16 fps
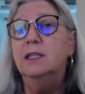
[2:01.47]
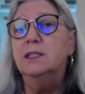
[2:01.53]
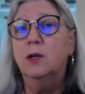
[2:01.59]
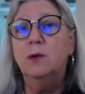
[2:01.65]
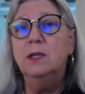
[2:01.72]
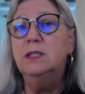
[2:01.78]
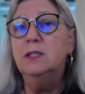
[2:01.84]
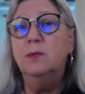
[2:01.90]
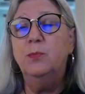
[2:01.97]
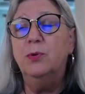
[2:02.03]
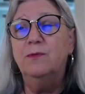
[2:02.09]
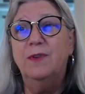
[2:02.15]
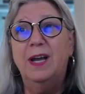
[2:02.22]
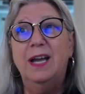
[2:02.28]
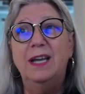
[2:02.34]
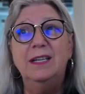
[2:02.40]
It's going to
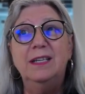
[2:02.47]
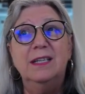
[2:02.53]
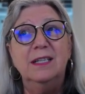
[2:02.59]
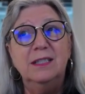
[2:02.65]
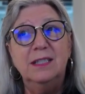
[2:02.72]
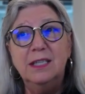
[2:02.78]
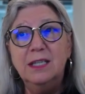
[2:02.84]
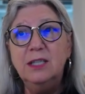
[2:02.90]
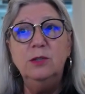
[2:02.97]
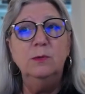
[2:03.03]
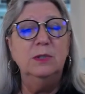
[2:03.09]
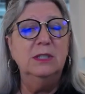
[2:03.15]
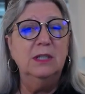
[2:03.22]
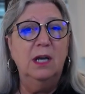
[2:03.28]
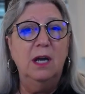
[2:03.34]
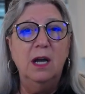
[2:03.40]
provide
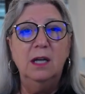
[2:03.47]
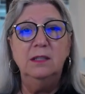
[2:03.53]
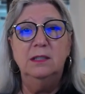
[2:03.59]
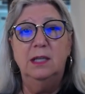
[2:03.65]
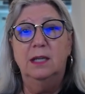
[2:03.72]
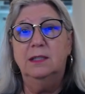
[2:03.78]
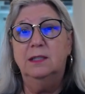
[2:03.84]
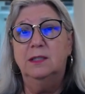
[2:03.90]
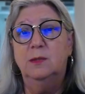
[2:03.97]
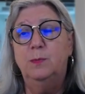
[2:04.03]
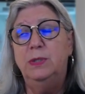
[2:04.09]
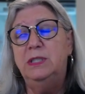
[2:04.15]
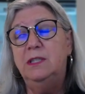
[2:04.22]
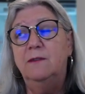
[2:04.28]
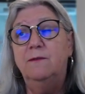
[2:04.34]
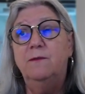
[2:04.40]
continuous
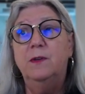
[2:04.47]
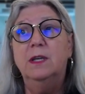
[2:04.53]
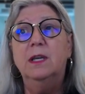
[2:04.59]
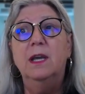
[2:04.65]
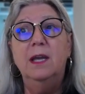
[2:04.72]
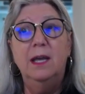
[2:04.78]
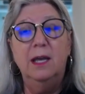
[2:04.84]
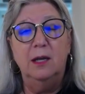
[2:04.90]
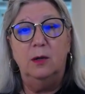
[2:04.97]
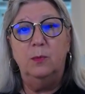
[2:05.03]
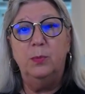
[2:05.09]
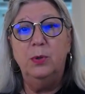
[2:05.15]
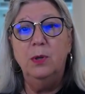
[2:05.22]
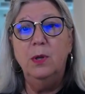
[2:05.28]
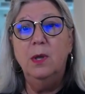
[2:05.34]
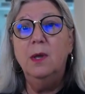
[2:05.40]
context-specific
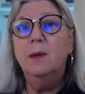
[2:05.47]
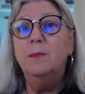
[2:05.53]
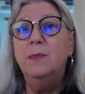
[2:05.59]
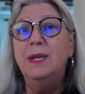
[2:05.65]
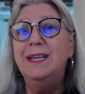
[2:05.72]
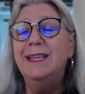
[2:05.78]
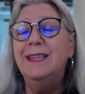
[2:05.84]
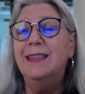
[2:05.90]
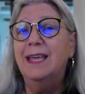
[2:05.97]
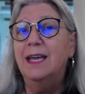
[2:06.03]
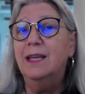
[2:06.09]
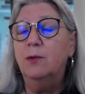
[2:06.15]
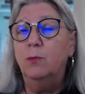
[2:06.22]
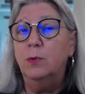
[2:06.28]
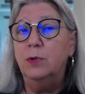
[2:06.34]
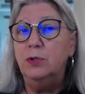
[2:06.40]
help, meaning
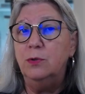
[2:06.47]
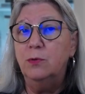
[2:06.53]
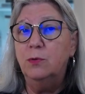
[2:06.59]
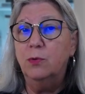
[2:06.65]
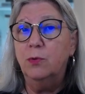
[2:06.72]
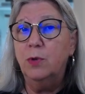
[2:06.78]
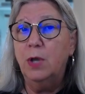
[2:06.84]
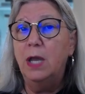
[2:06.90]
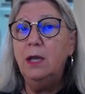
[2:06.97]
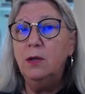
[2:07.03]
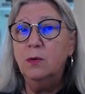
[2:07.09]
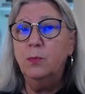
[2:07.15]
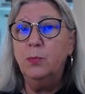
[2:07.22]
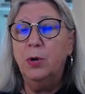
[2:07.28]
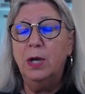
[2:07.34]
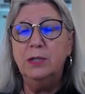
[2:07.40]
that when you create
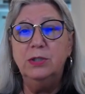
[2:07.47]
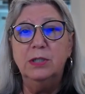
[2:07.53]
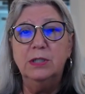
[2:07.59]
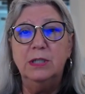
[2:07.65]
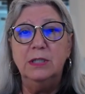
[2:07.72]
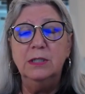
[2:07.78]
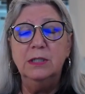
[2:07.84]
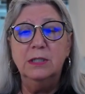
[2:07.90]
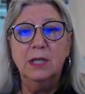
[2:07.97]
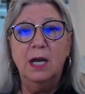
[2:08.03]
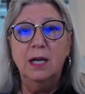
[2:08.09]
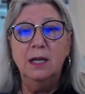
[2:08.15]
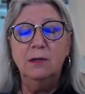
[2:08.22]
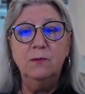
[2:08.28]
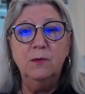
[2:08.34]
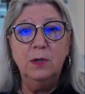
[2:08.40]
your project
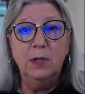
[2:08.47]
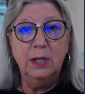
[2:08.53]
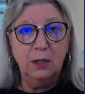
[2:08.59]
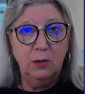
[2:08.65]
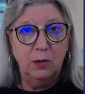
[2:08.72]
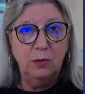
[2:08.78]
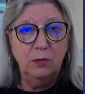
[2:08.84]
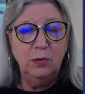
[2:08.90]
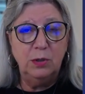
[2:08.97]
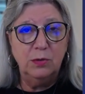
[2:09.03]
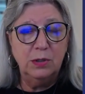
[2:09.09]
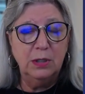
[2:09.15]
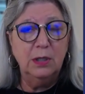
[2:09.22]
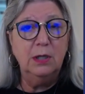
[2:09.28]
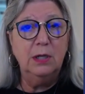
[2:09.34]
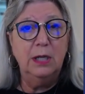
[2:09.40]
inside of ClickLearn
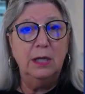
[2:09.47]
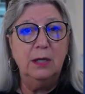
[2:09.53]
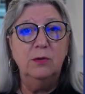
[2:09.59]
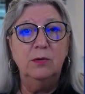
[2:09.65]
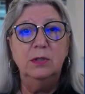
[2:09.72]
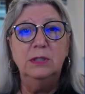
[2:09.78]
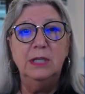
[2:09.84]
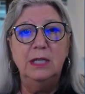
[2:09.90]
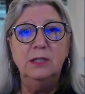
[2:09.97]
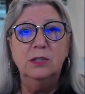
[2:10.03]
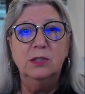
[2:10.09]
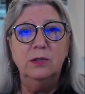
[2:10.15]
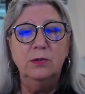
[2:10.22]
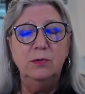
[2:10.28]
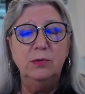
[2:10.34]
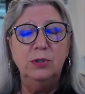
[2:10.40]
using the ClickLearn Attain
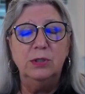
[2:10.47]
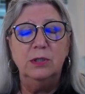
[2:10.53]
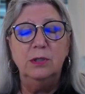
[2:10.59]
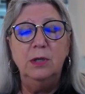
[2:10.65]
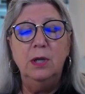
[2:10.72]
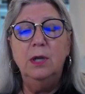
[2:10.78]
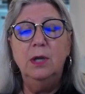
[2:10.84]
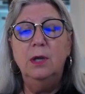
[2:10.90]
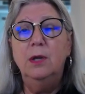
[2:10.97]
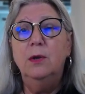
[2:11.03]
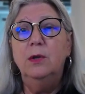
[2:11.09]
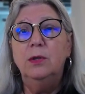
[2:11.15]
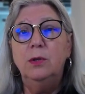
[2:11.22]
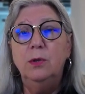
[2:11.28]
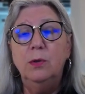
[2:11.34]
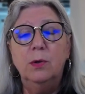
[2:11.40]
solution,
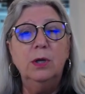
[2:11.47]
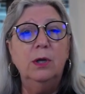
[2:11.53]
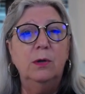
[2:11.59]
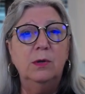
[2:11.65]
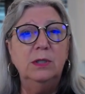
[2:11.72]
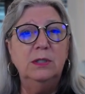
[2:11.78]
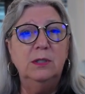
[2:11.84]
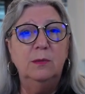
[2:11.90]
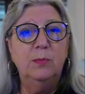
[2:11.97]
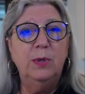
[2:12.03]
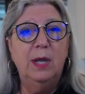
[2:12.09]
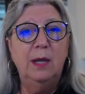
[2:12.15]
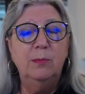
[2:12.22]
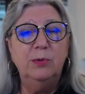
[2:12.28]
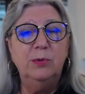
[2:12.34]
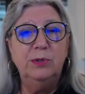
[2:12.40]
you're going to
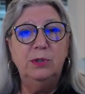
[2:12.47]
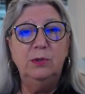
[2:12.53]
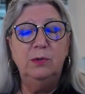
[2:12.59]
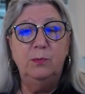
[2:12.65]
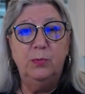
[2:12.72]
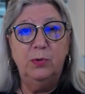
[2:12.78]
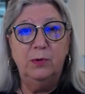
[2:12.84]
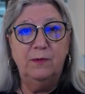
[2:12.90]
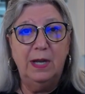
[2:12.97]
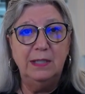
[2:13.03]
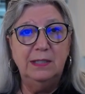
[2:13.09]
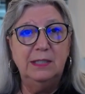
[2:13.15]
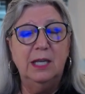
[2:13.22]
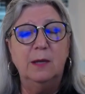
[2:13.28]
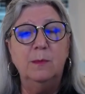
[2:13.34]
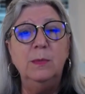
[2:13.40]
be able to
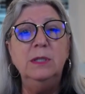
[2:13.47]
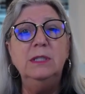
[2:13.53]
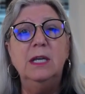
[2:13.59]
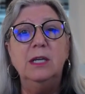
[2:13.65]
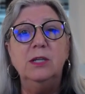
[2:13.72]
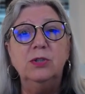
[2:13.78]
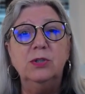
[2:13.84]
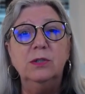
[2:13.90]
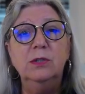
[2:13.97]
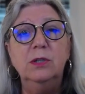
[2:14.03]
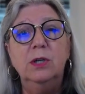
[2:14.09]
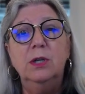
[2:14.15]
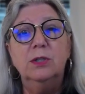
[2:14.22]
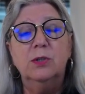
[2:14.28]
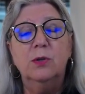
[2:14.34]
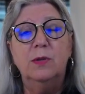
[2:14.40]
provide
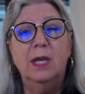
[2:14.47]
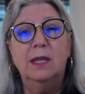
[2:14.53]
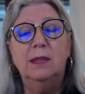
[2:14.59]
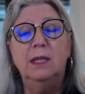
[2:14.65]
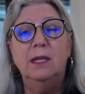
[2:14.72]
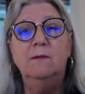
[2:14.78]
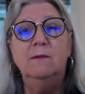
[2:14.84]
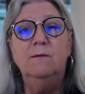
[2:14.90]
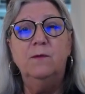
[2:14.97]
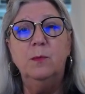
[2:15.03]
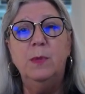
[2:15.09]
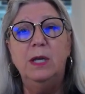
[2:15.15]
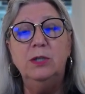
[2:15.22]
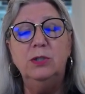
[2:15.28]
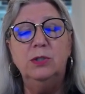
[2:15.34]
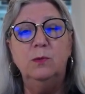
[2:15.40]
segmentation so that the
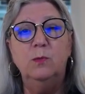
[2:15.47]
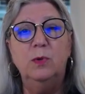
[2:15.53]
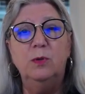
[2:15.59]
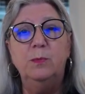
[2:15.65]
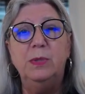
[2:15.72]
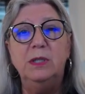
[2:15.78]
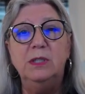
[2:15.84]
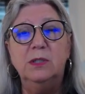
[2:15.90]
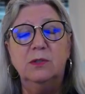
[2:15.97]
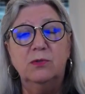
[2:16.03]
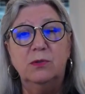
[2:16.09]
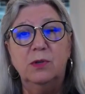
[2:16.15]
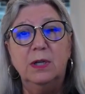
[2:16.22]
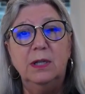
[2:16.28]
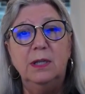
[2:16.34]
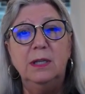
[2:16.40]
information will be
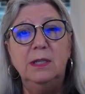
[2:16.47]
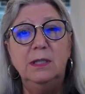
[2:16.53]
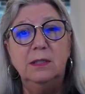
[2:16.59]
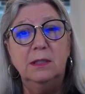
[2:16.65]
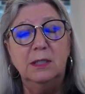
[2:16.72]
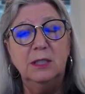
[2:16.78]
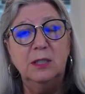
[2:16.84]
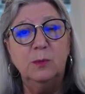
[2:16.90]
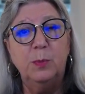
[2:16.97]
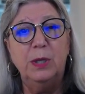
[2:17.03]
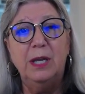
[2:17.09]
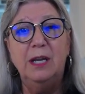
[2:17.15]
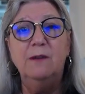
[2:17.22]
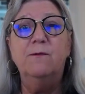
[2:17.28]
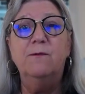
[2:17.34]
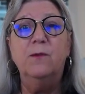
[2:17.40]
strictly
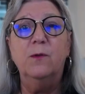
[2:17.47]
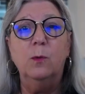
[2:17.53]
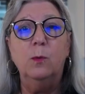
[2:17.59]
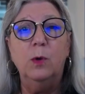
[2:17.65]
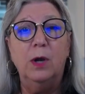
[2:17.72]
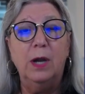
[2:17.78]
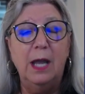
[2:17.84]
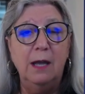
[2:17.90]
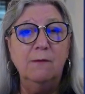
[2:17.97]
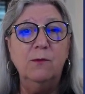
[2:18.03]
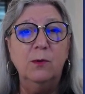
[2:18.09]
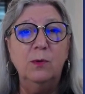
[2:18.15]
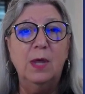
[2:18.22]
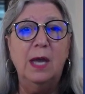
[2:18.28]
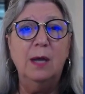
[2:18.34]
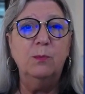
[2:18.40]
displayed for
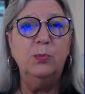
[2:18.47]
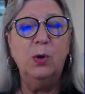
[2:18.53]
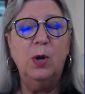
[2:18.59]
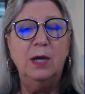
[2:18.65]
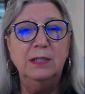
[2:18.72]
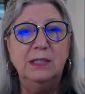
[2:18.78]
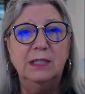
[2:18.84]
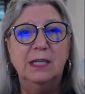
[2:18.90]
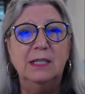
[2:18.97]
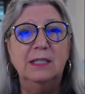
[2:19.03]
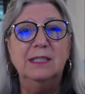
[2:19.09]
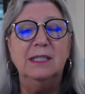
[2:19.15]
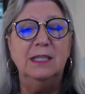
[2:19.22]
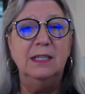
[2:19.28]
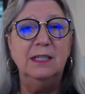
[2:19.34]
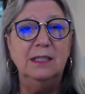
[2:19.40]
wherever that
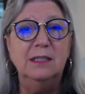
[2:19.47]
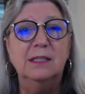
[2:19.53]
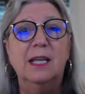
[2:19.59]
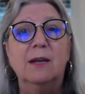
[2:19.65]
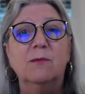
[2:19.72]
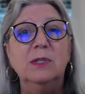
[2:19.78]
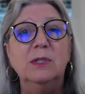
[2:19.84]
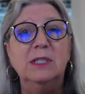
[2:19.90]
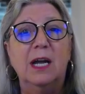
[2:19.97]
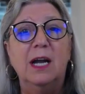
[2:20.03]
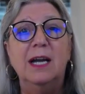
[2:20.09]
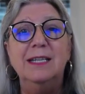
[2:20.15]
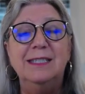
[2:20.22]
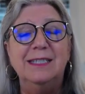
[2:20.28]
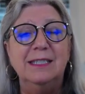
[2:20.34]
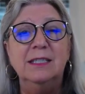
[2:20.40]
process is that
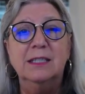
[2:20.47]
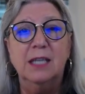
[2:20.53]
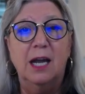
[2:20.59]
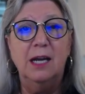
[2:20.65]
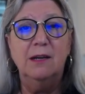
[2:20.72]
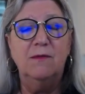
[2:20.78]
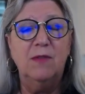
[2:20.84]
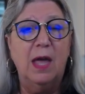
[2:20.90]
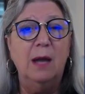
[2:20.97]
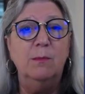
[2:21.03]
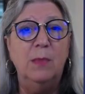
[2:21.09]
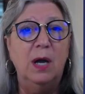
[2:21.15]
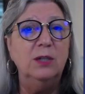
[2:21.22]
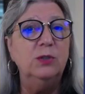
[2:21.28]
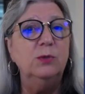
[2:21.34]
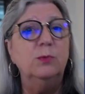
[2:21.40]
resides inside of that
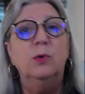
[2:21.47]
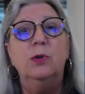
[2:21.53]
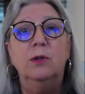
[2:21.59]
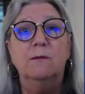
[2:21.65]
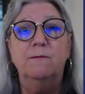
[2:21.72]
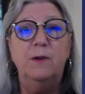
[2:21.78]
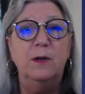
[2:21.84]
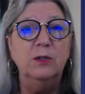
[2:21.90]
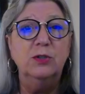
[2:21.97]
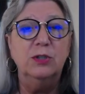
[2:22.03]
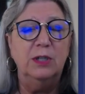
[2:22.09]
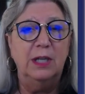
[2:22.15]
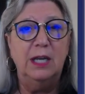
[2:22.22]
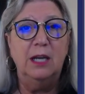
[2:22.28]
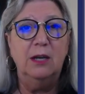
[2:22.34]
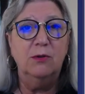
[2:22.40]
module or
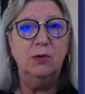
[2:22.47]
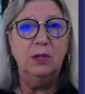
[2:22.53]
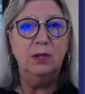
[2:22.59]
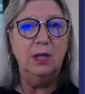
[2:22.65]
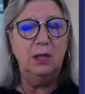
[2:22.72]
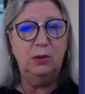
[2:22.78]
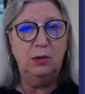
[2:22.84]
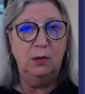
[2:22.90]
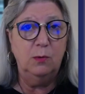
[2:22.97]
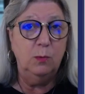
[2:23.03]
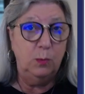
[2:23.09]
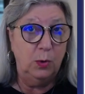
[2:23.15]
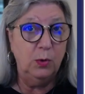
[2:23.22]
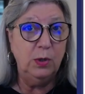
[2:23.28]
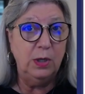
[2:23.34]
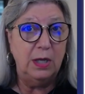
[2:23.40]
functional area that they're
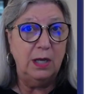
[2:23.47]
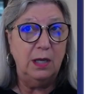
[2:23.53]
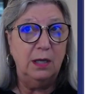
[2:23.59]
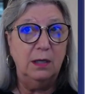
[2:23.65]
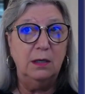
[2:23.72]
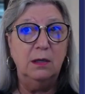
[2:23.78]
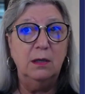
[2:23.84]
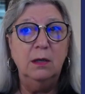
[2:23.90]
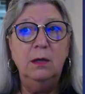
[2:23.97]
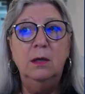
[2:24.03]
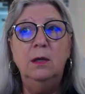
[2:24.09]
working in.